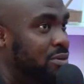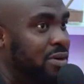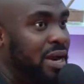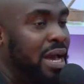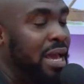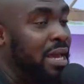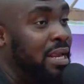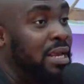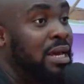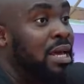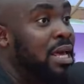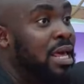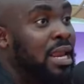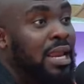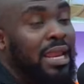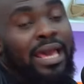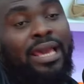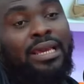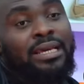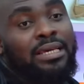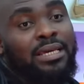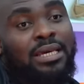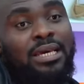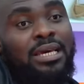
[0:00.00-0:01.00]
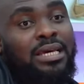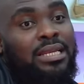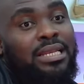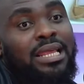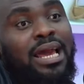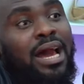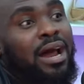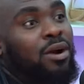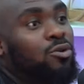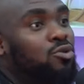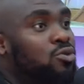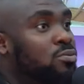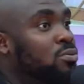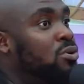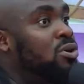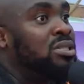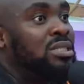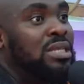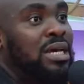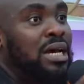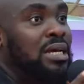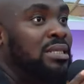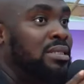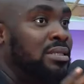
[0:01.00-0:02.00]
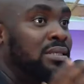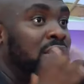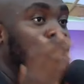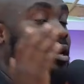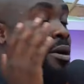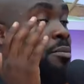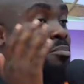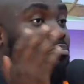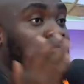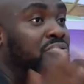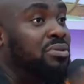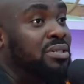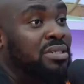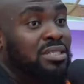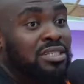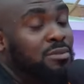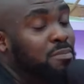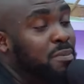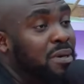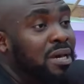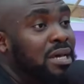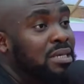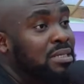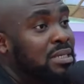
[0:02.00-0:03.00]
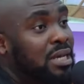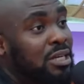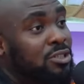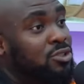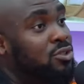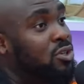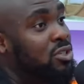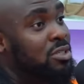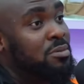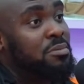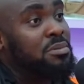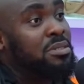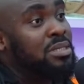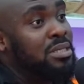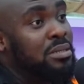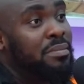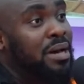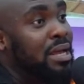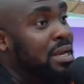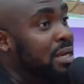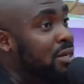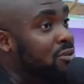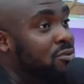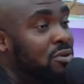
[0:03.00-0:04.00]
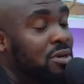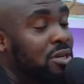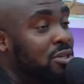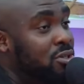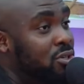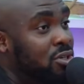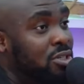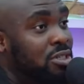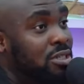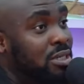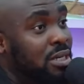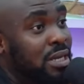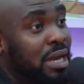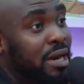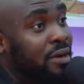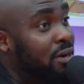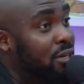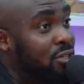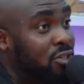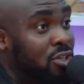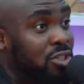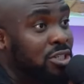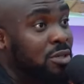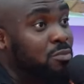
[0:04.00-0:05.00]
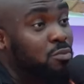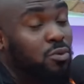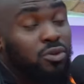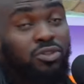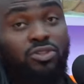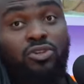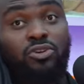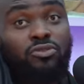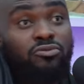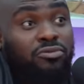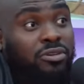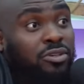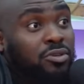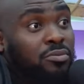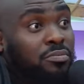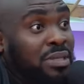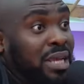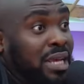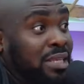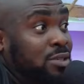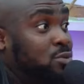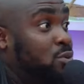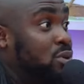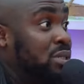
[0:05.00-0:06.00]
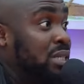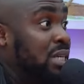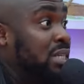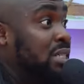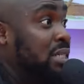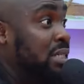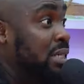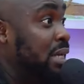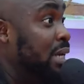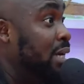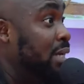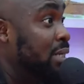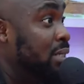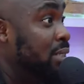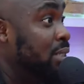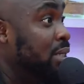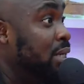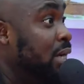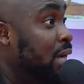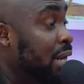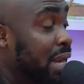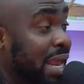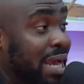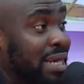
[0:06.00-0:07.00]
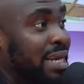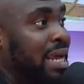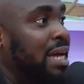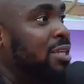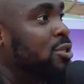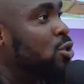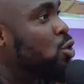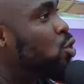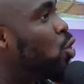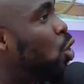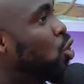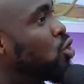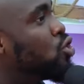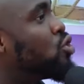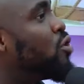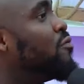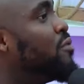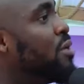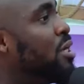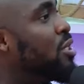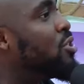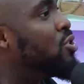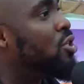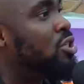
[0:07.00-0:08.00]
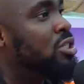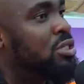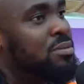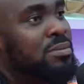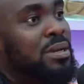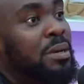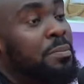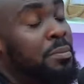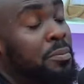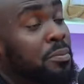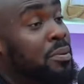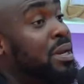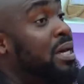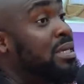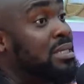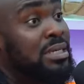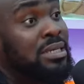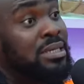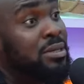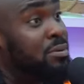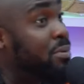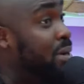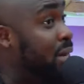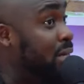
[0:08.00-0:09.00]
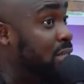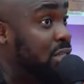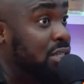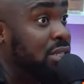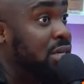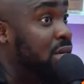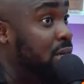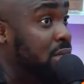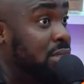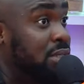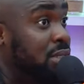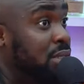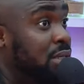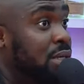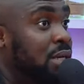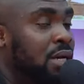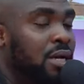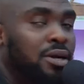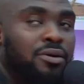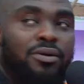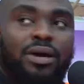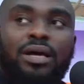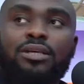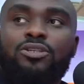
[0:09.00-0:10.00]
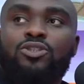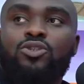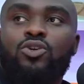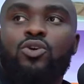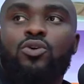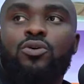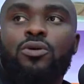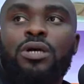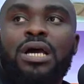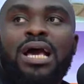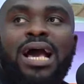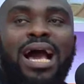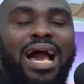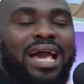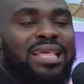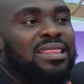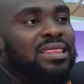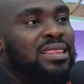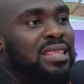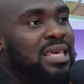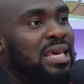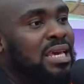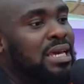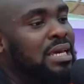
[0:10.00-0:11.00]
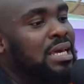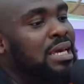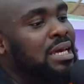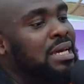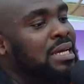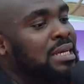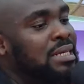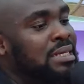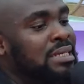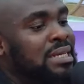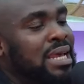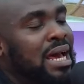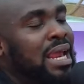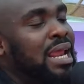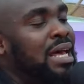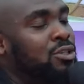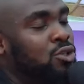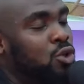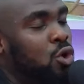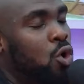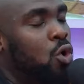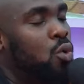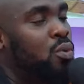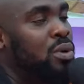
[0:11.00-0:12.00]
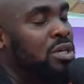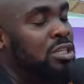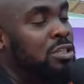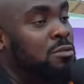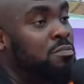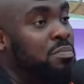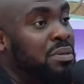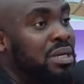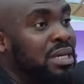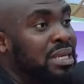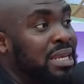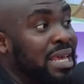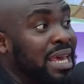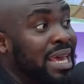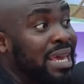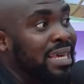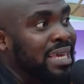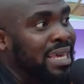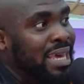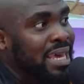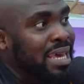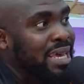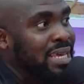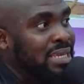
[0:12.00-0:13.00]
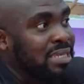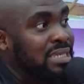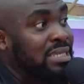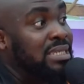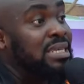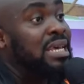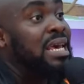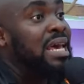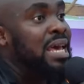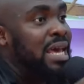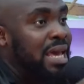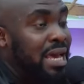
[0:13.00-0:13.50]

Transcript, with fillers: Right? Like there are rumors that Britney Spears and Justin Timberlake relationship, their relationship was not real. That was engineered. Like there are tons of relationships that people are saying they were engineered. Yeah. Right. So I think that has always been a case.